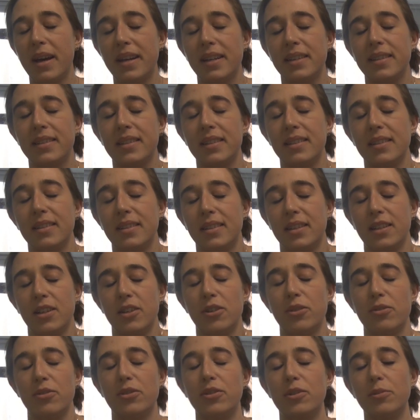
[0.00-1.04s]
medicine
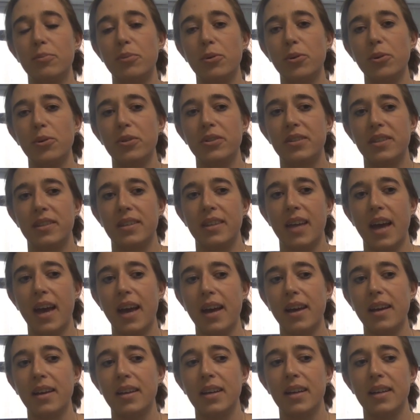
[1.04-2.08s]
to support
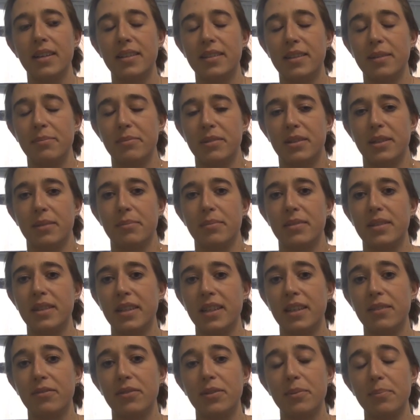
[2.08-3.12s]
their symptoms
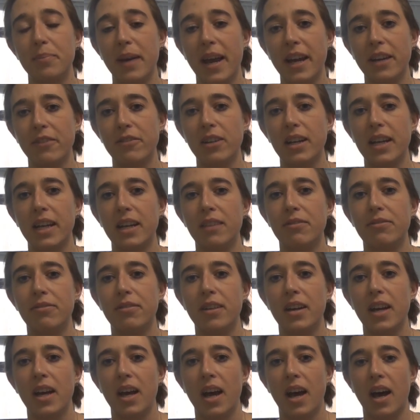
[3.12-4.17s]
and give them pain
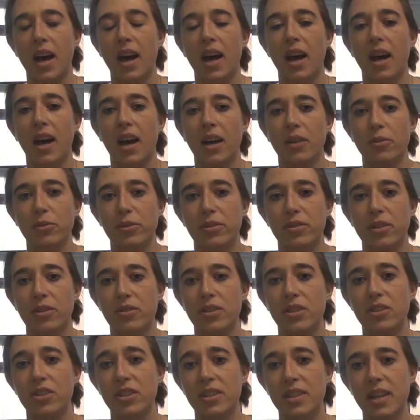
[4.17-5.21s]
relief, and also
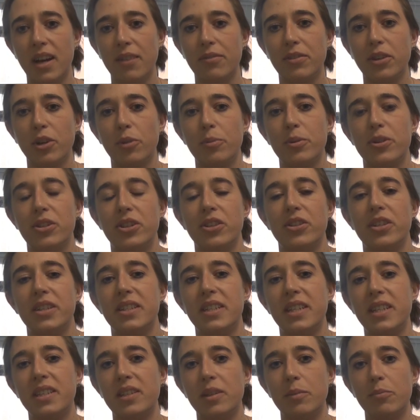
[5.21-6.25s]
to just have the
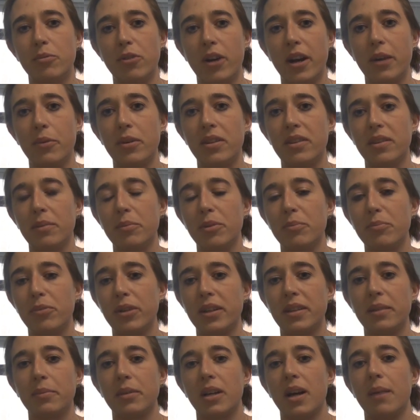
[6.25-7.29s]
opportunity to pray with them and
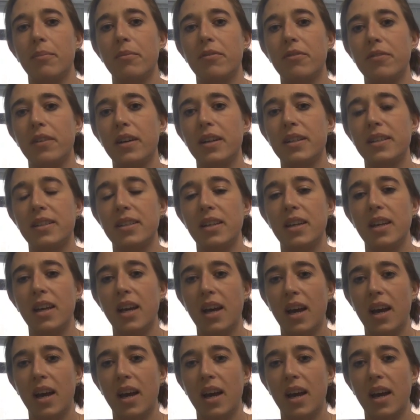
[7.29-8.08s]
bring them comfort,